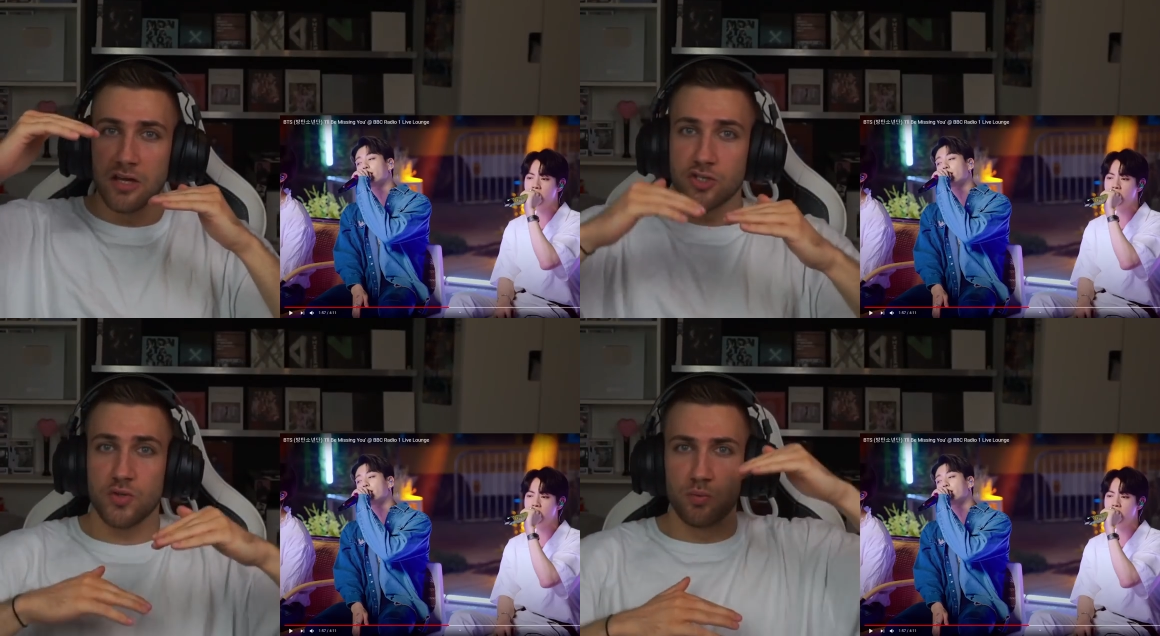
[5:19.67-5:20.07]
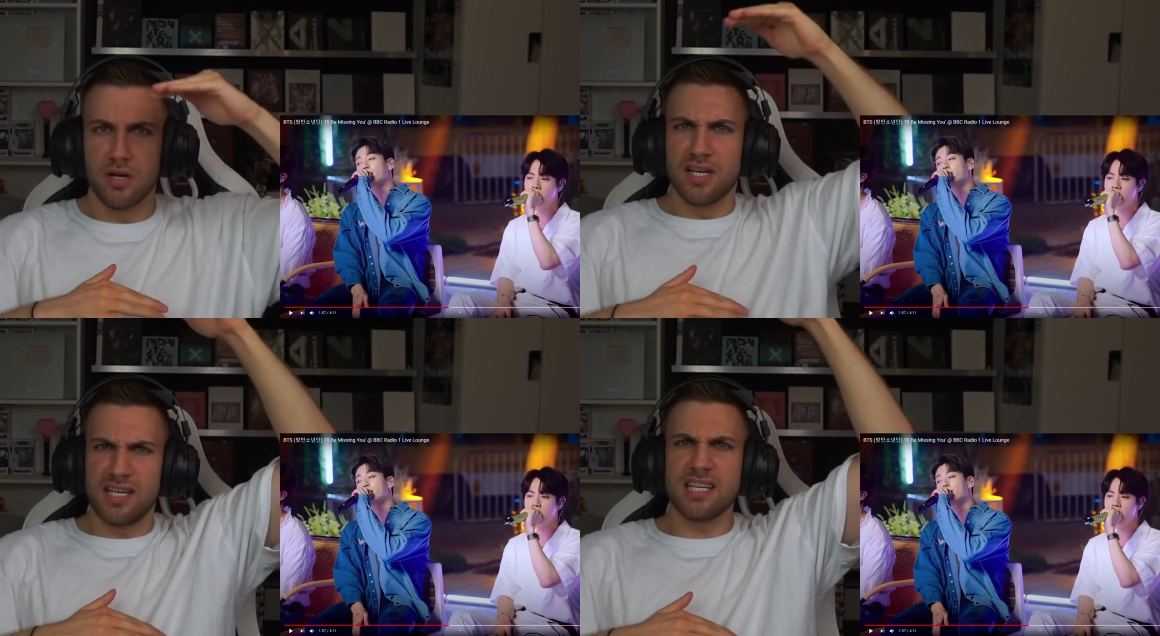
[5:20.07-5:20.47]
Speaker 1: to
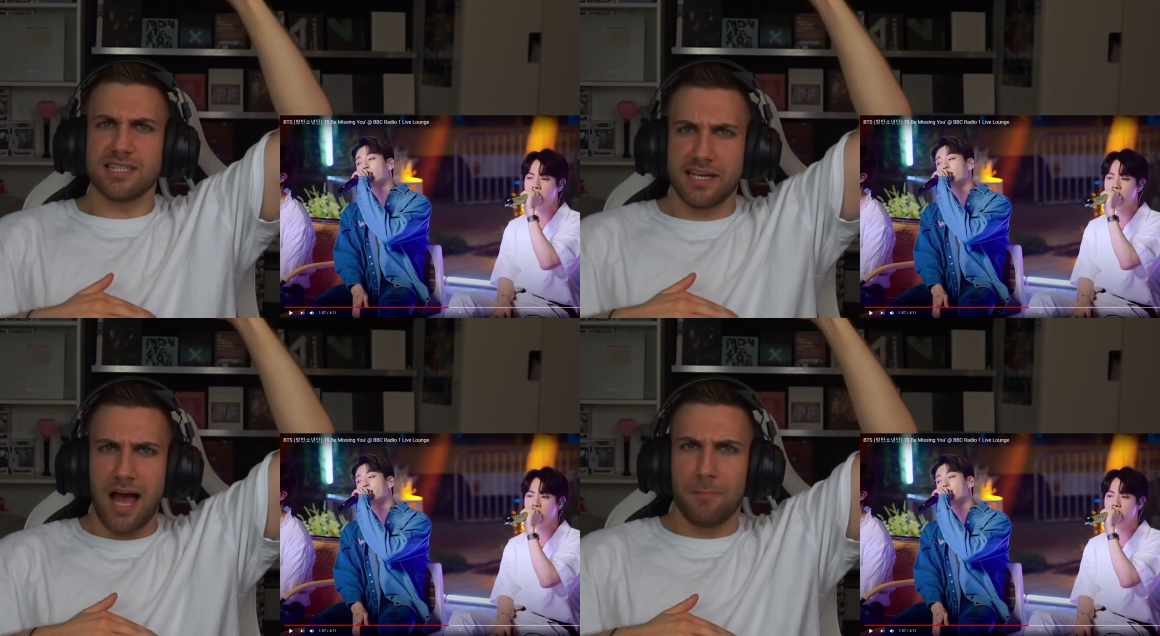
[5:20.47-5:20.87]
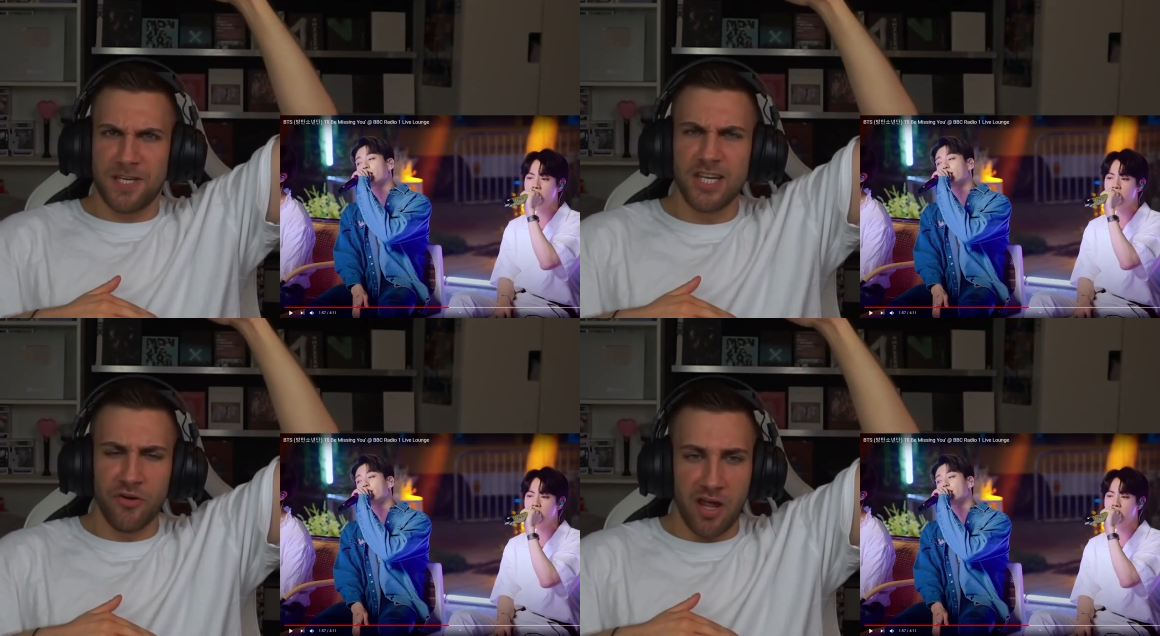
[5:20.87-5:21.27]
he's like up
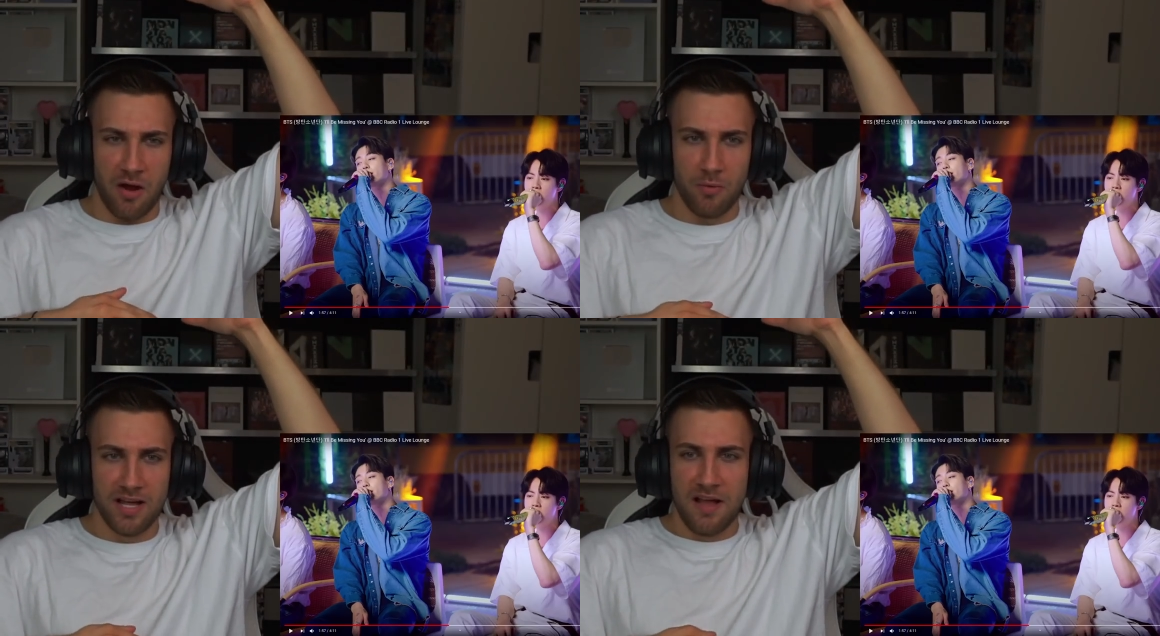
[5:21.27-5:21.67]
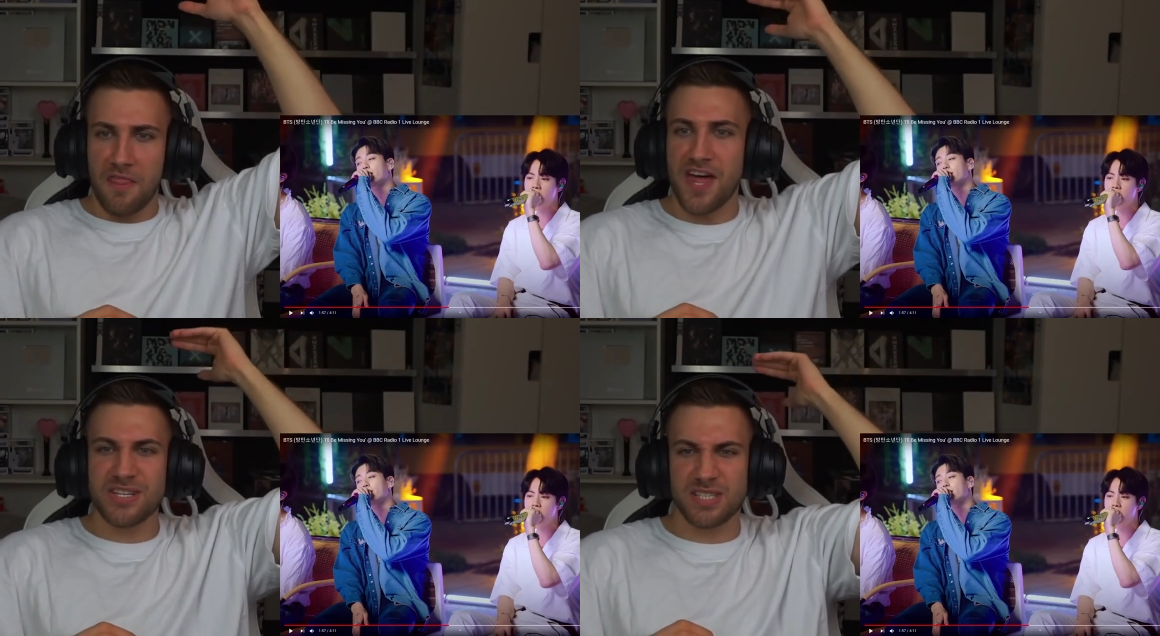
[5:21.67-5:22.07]
here now.
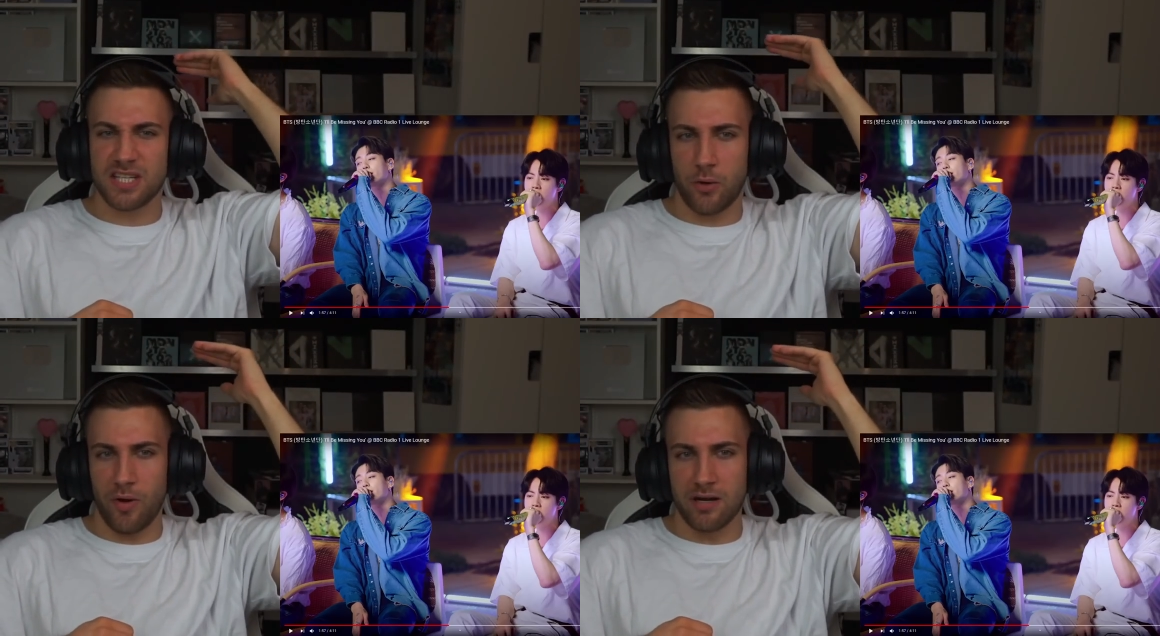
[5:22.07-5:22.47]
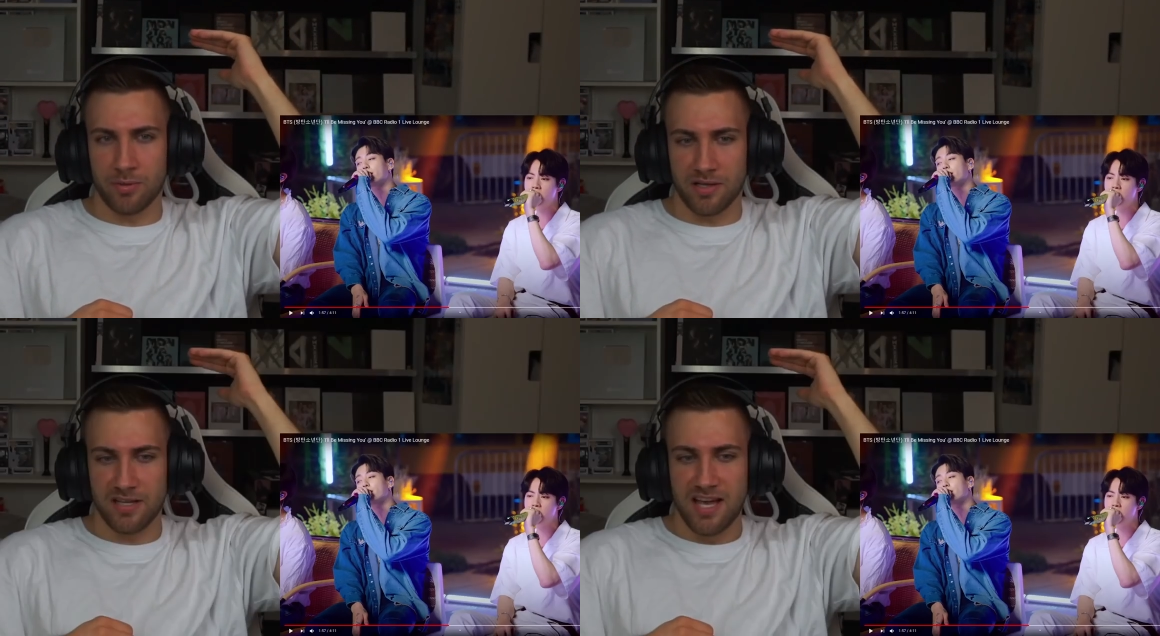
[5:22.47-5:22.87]
That is
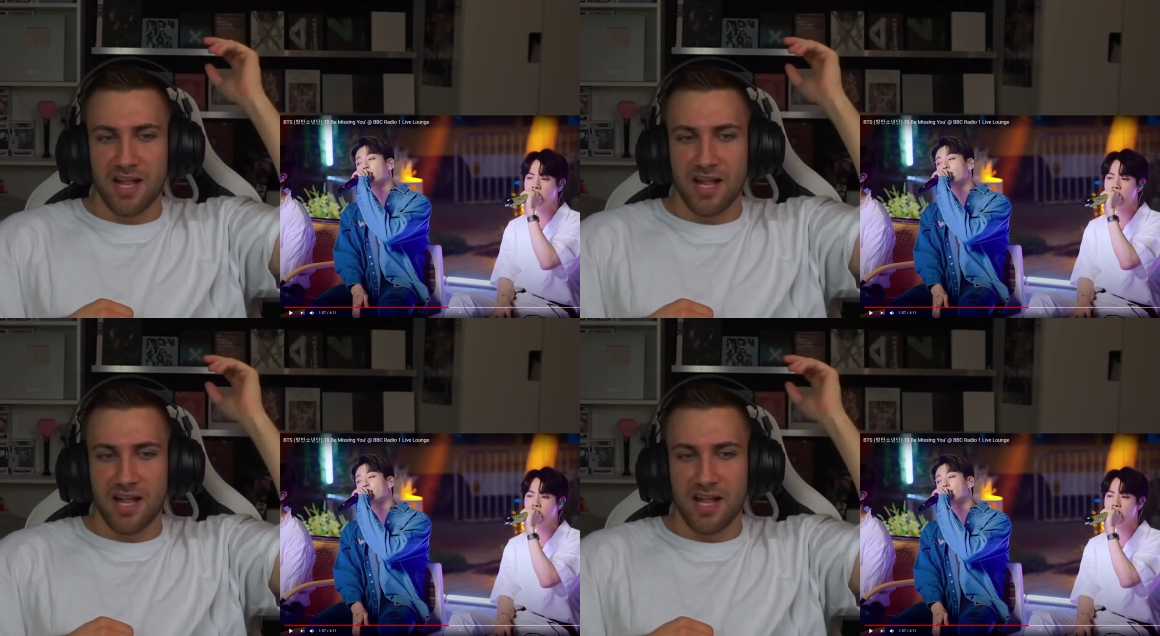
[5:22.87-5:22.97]
incredible.